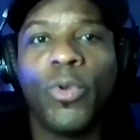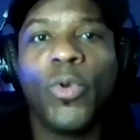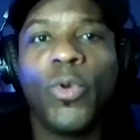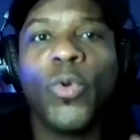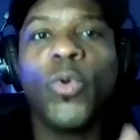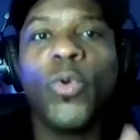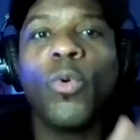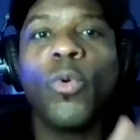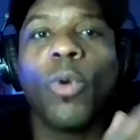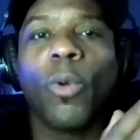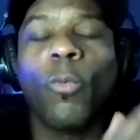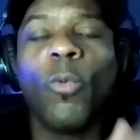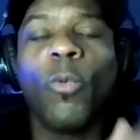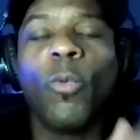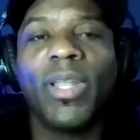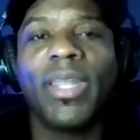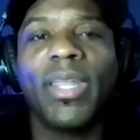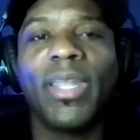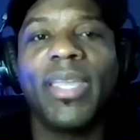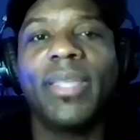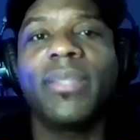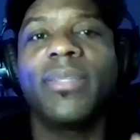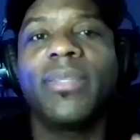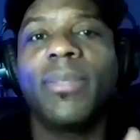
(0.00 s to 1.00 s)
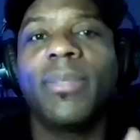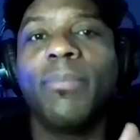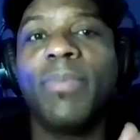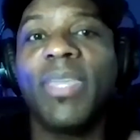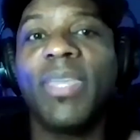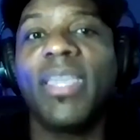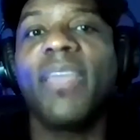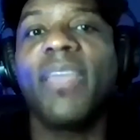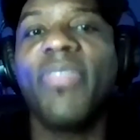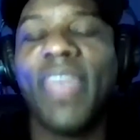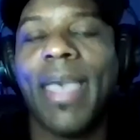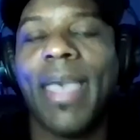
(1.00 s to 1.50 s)
who are willing to
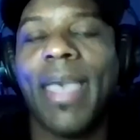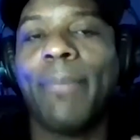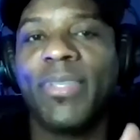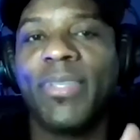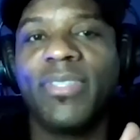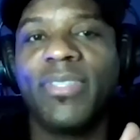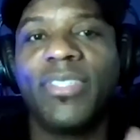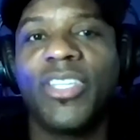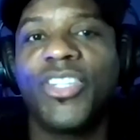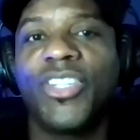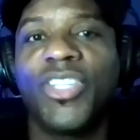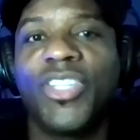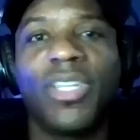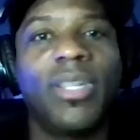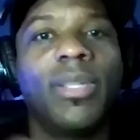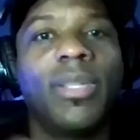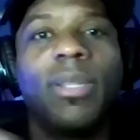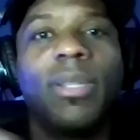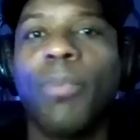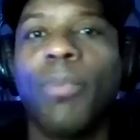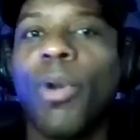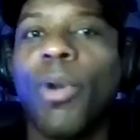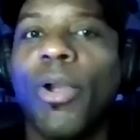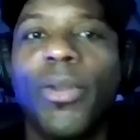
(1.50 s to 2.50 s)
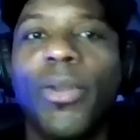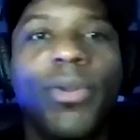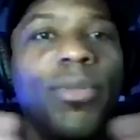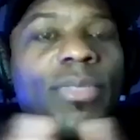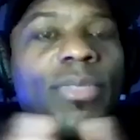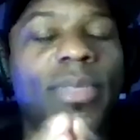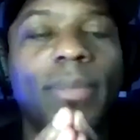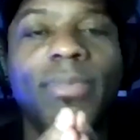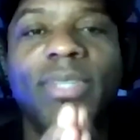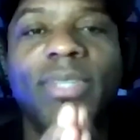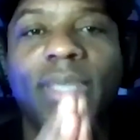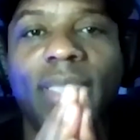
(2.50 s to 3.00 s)
be in that position and to partner
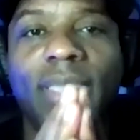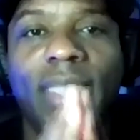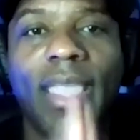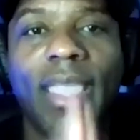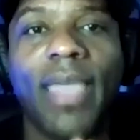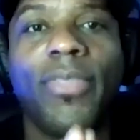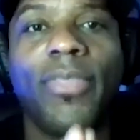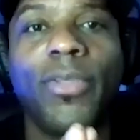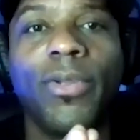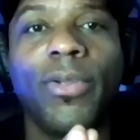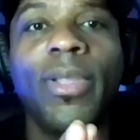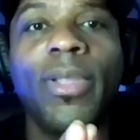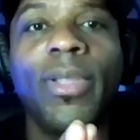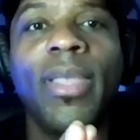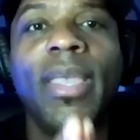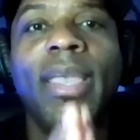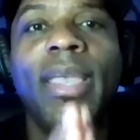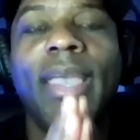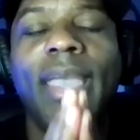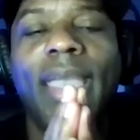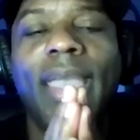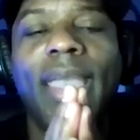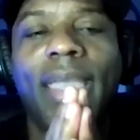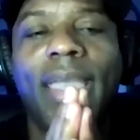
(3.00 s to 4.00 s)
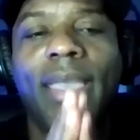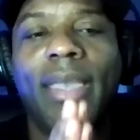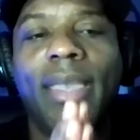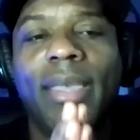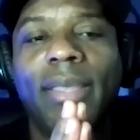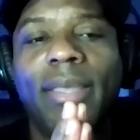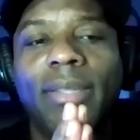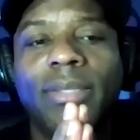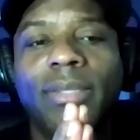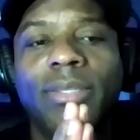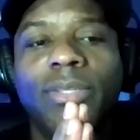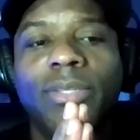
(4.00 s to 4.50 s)
them together
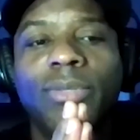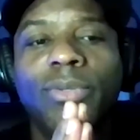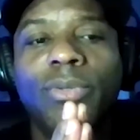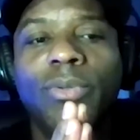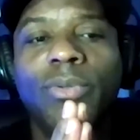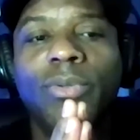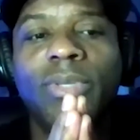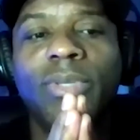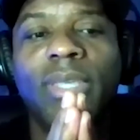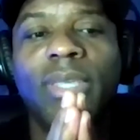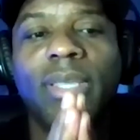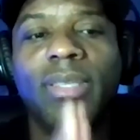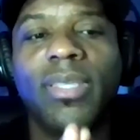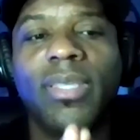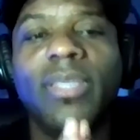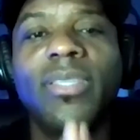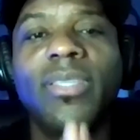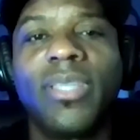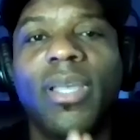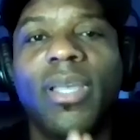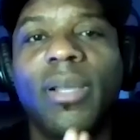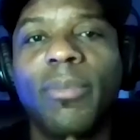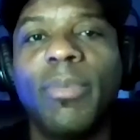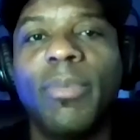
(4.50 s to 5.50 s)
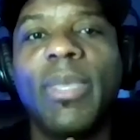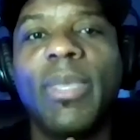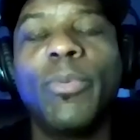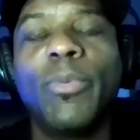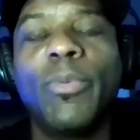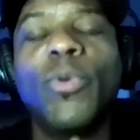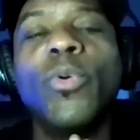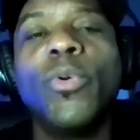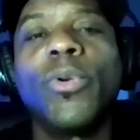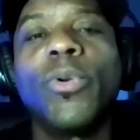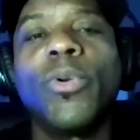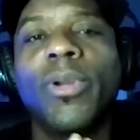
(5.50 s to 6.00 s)
and to get these young
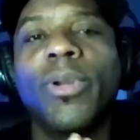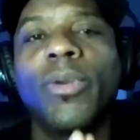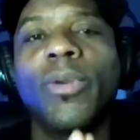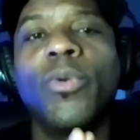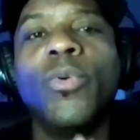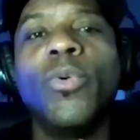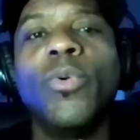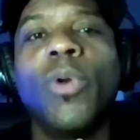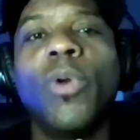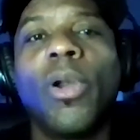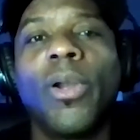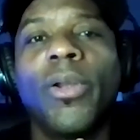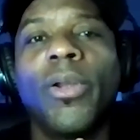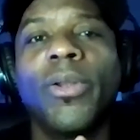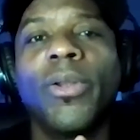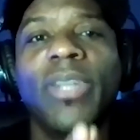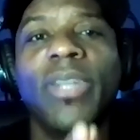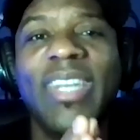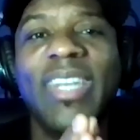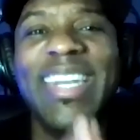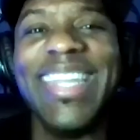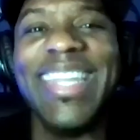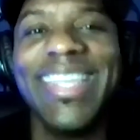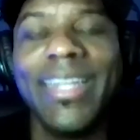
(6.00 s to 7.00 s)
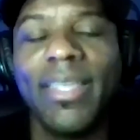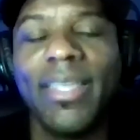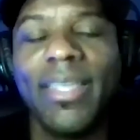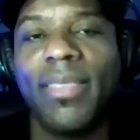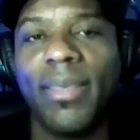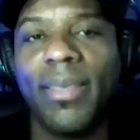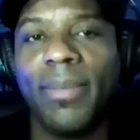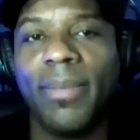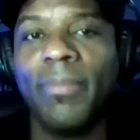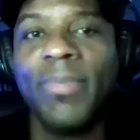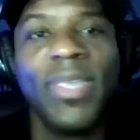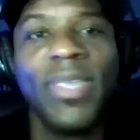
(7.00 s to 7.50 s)
people who are needing
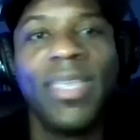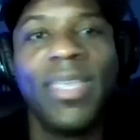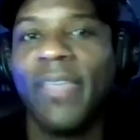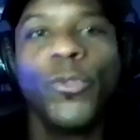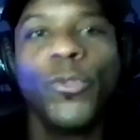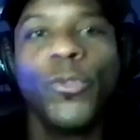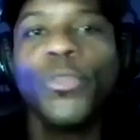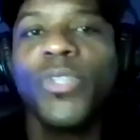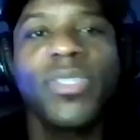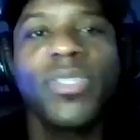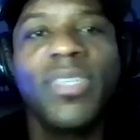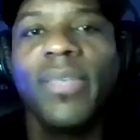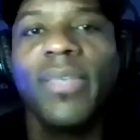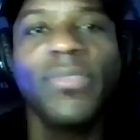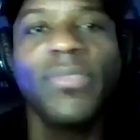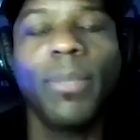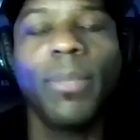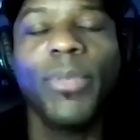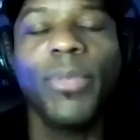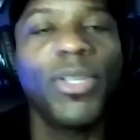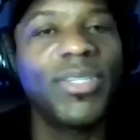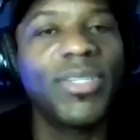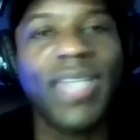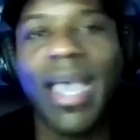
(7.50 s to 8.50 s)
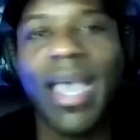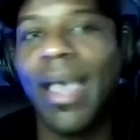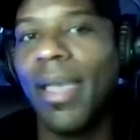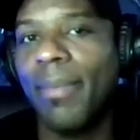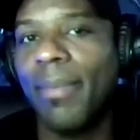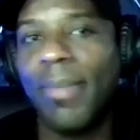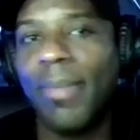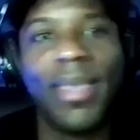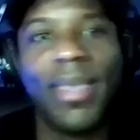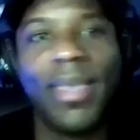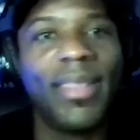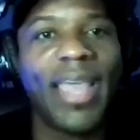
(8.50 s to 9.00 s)
them. If you'll just give some of your
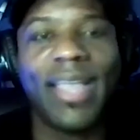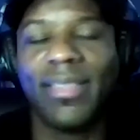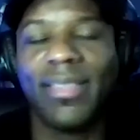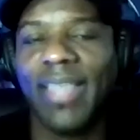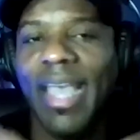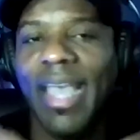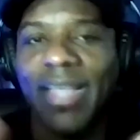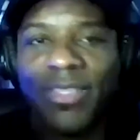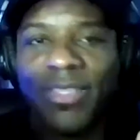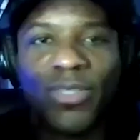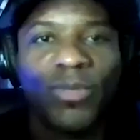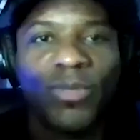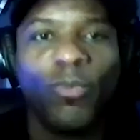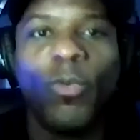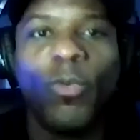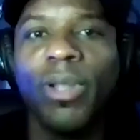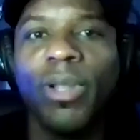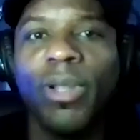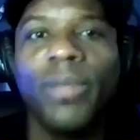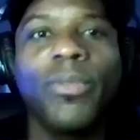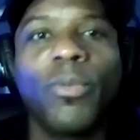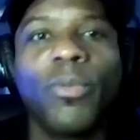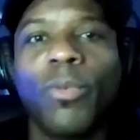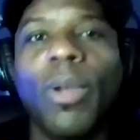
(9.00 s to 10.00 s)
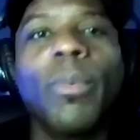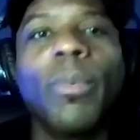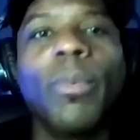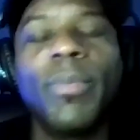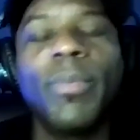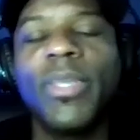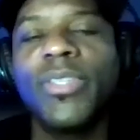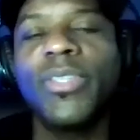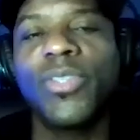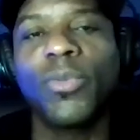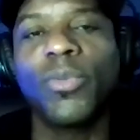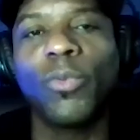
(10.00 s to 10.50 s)
time, man, that's where the rubber
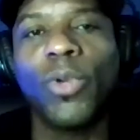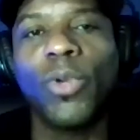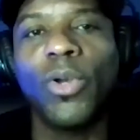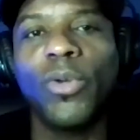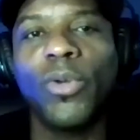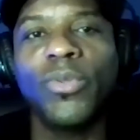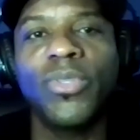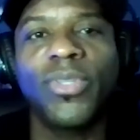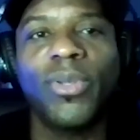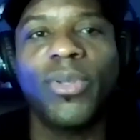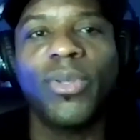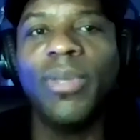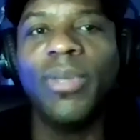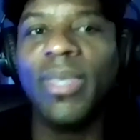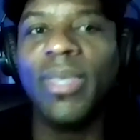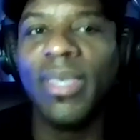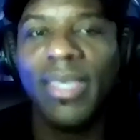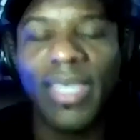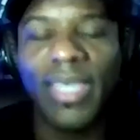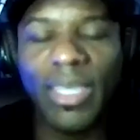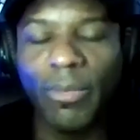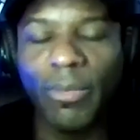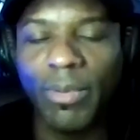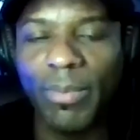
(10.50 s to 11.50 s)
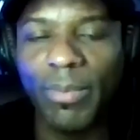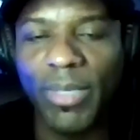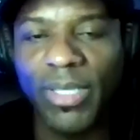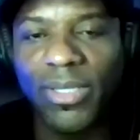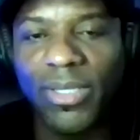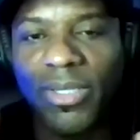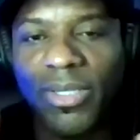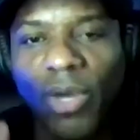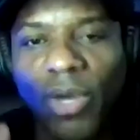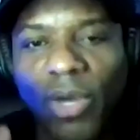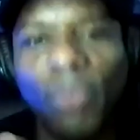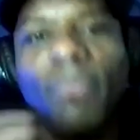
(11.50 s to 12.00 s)
meets the road. So it would be
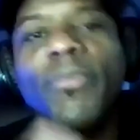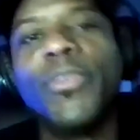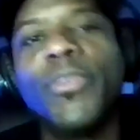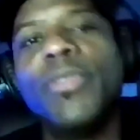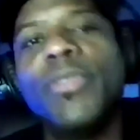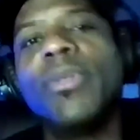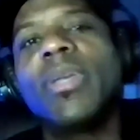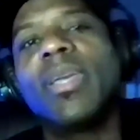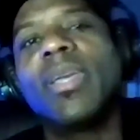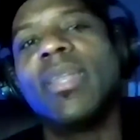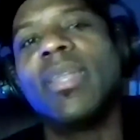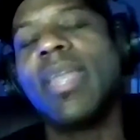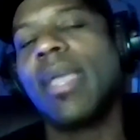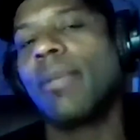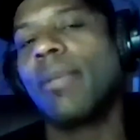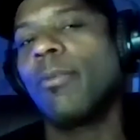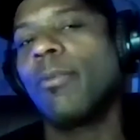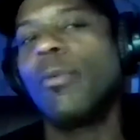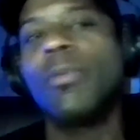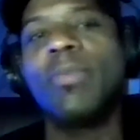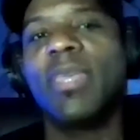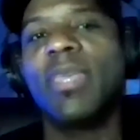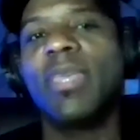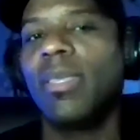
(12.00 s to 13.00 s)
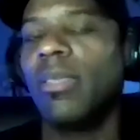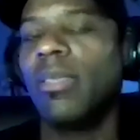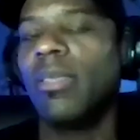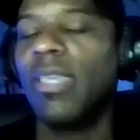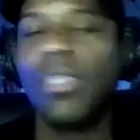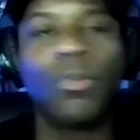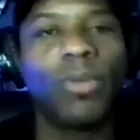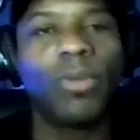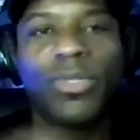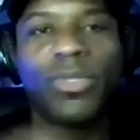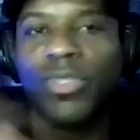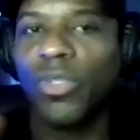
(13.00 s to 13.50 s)
dope for you to connect with me
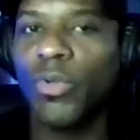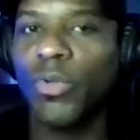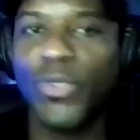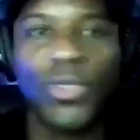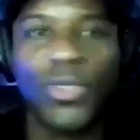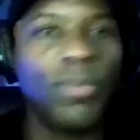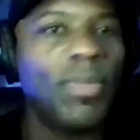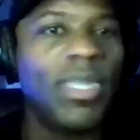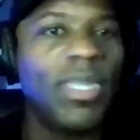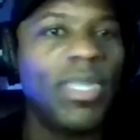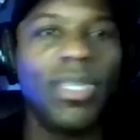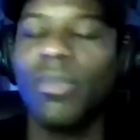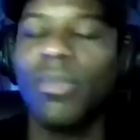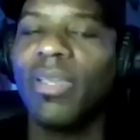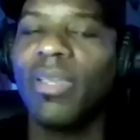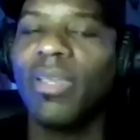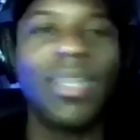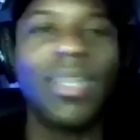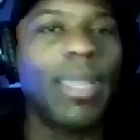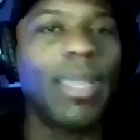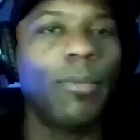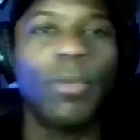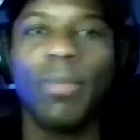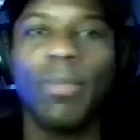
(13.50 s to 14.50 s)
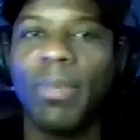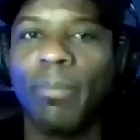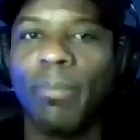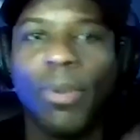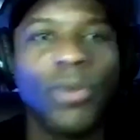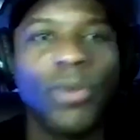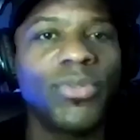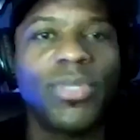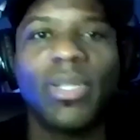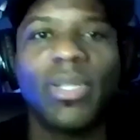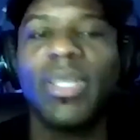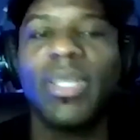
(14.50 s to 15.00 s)
either on social media. You can connect with me
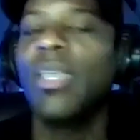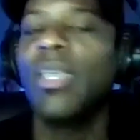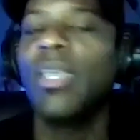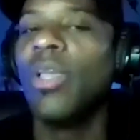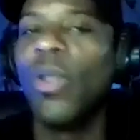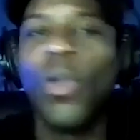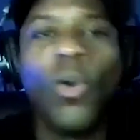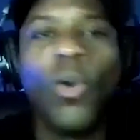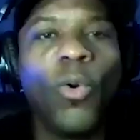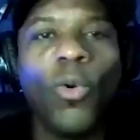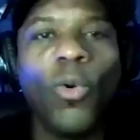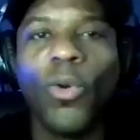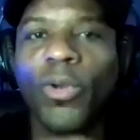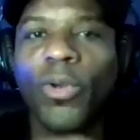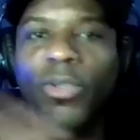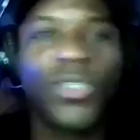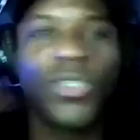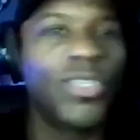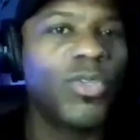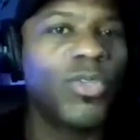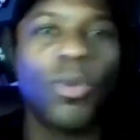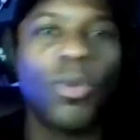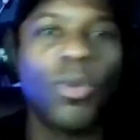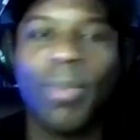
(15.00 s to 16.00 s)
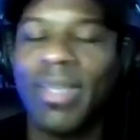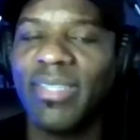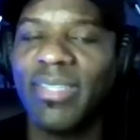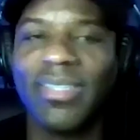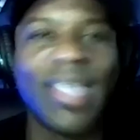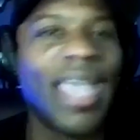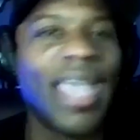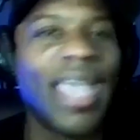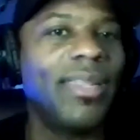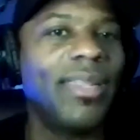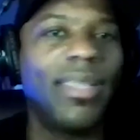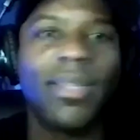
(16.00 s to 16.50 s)
personally, or just go to my
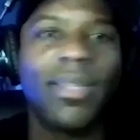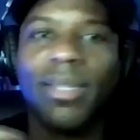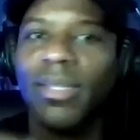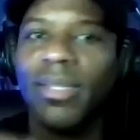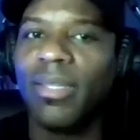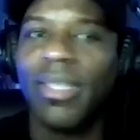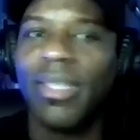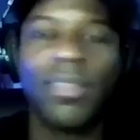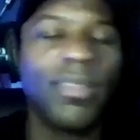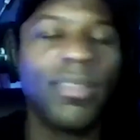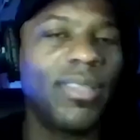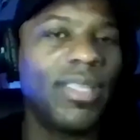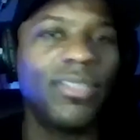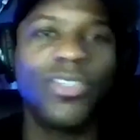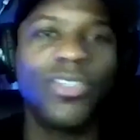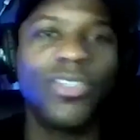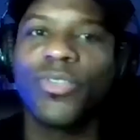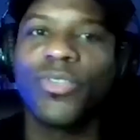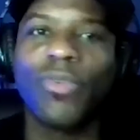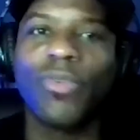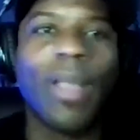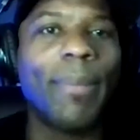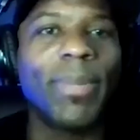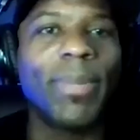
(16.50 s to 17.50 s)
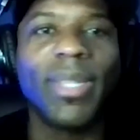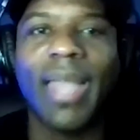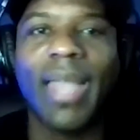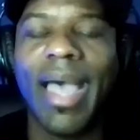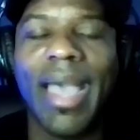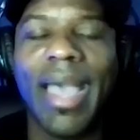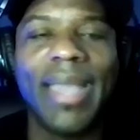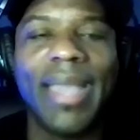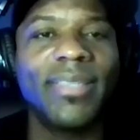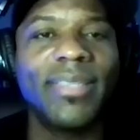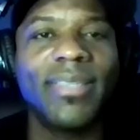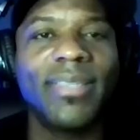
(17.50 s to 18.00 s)
site and just drop a
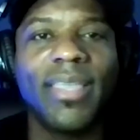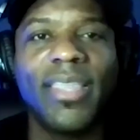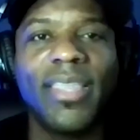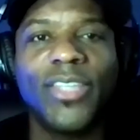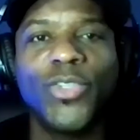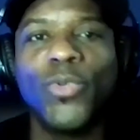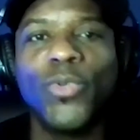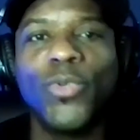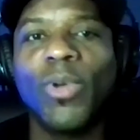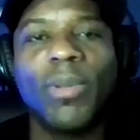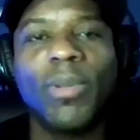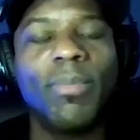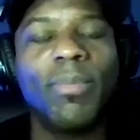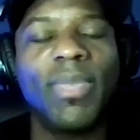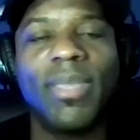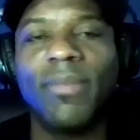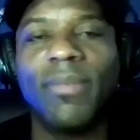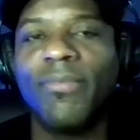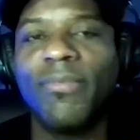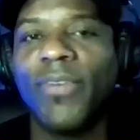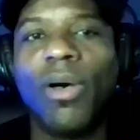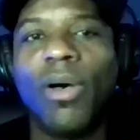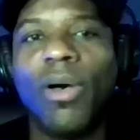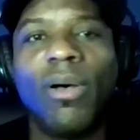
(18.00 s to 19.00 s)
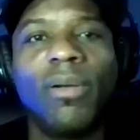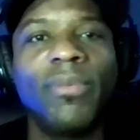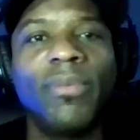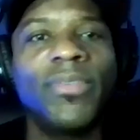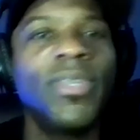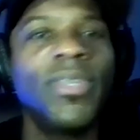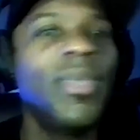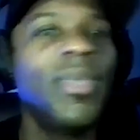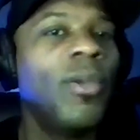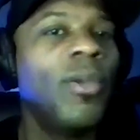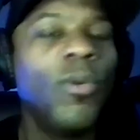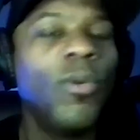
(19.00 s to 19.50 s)
line and say that you want to be involved.